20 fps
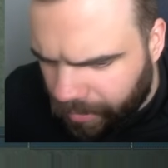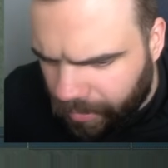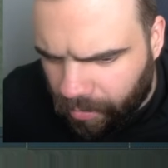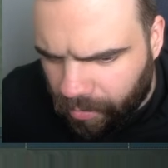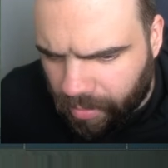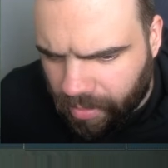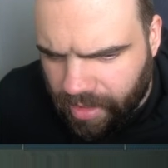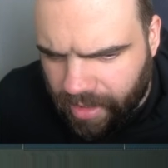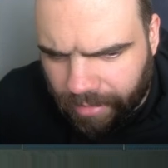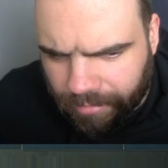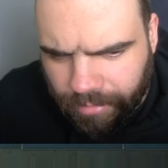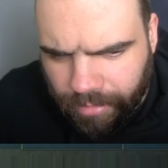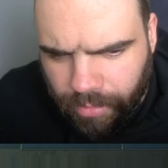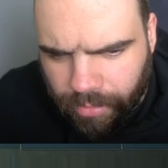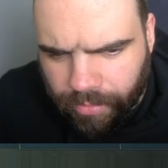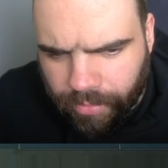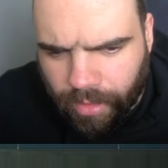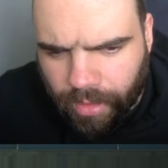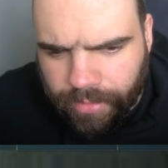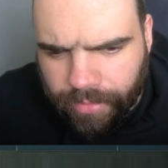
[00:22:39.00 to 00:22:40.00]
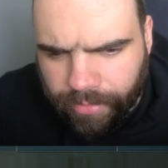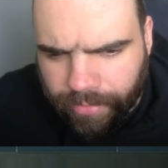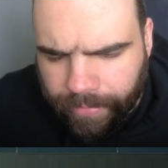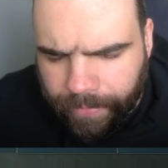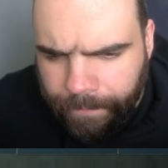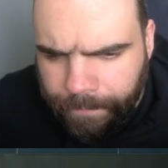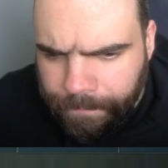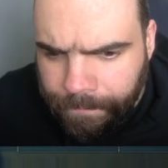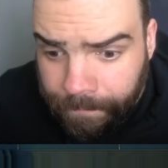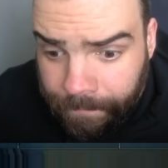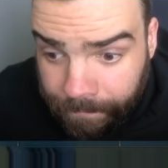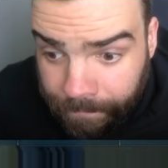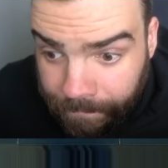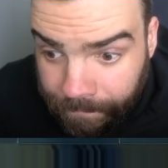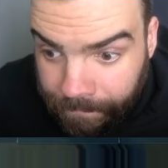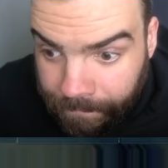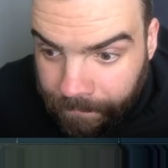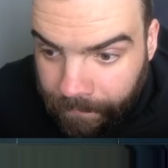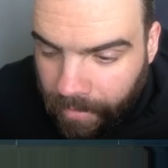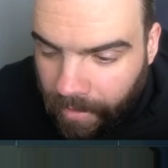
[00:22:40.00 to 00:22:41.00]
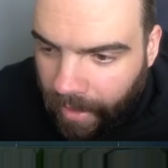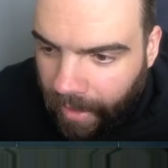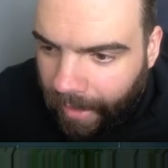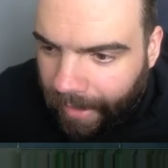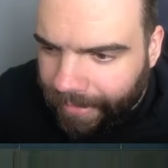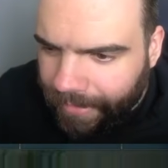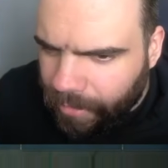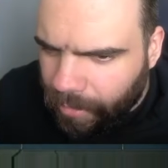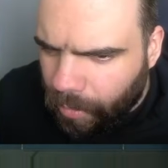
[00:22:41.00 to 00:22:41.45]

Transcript: you switch camera because it's hard to see. And